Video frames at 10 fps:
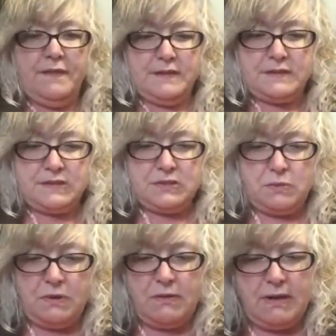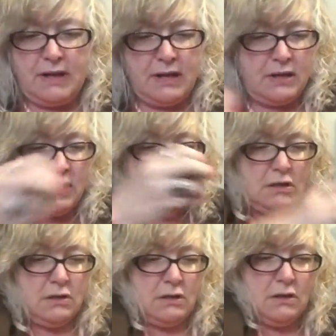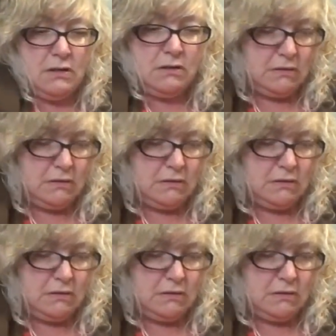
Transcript: This is where I ran out of yarn.